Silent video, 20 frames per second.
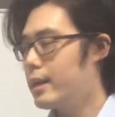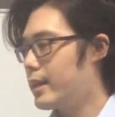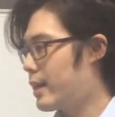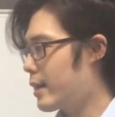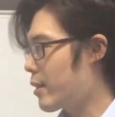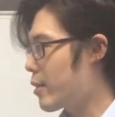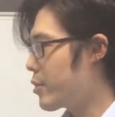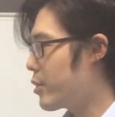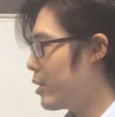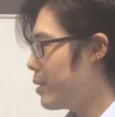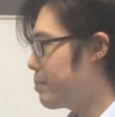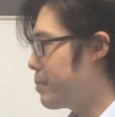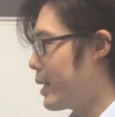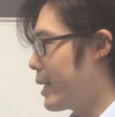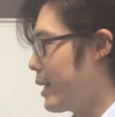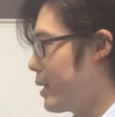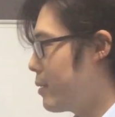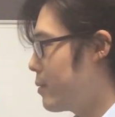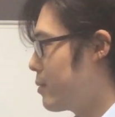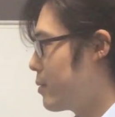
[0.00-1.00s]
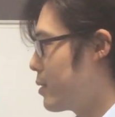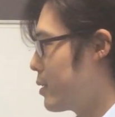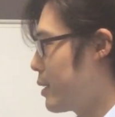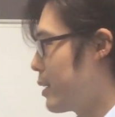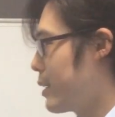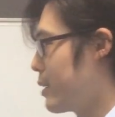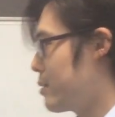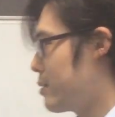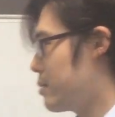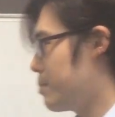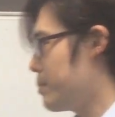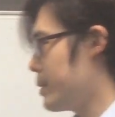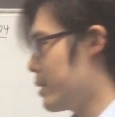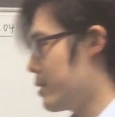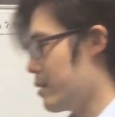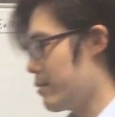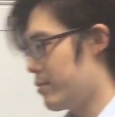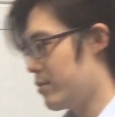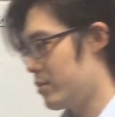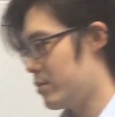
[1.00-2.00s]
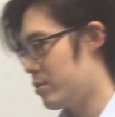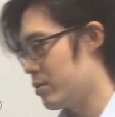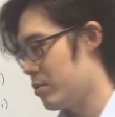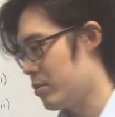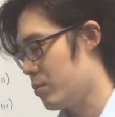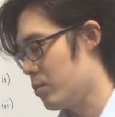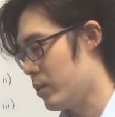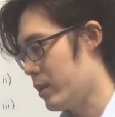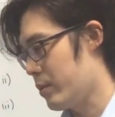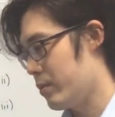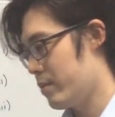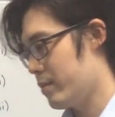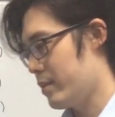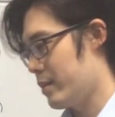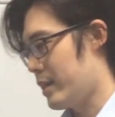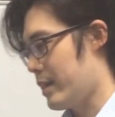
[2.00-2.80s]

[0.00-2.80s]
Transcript: Now the third part, it's a bit different to what